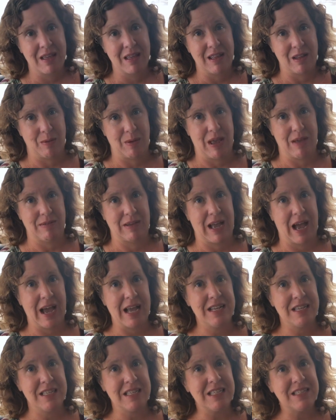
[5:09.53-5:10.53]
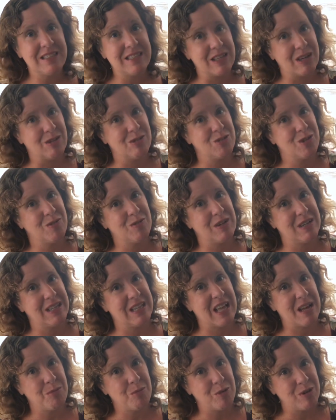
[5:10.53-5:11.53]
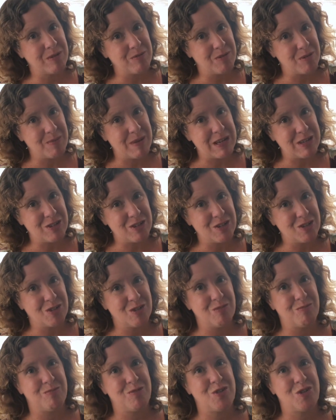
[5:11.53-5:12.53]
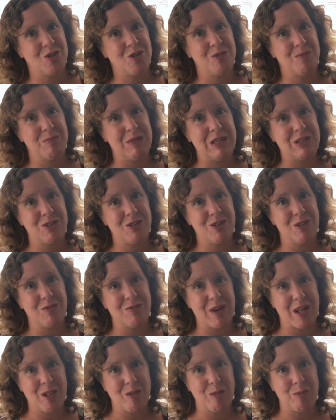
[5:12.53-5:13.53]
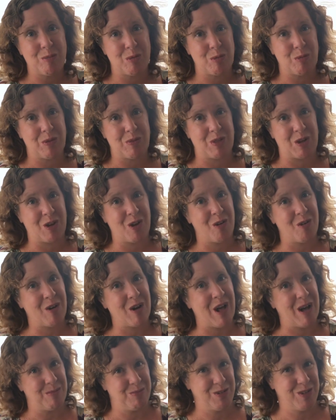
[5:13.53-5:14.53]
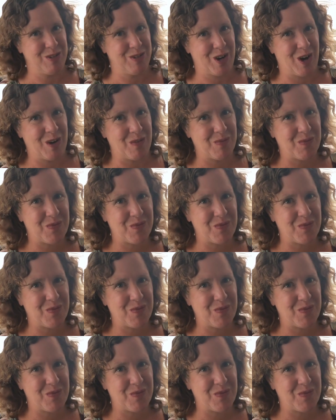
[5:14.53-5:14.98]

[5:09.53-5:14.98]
And we have a guide to this that goes over a lot more information, so be sure to follow up with what the current options are.